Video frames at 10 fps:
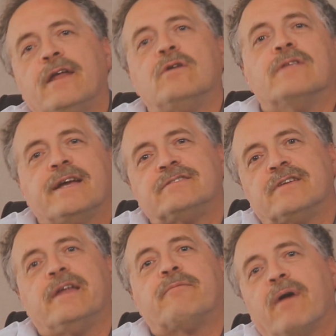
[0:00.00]
don't like
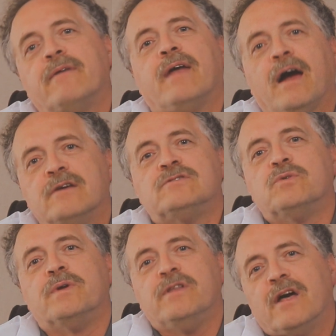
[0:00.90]
sitting around the house
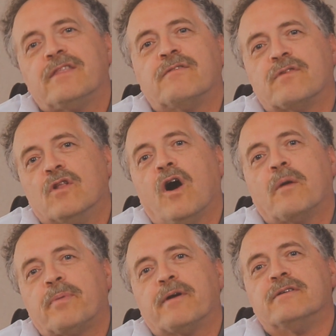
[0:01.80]
doing nothing for
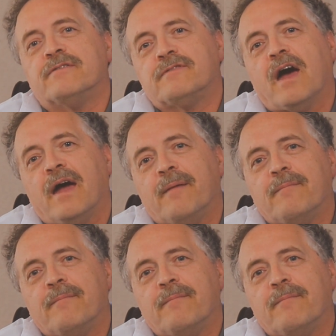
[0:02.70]
long periods of time.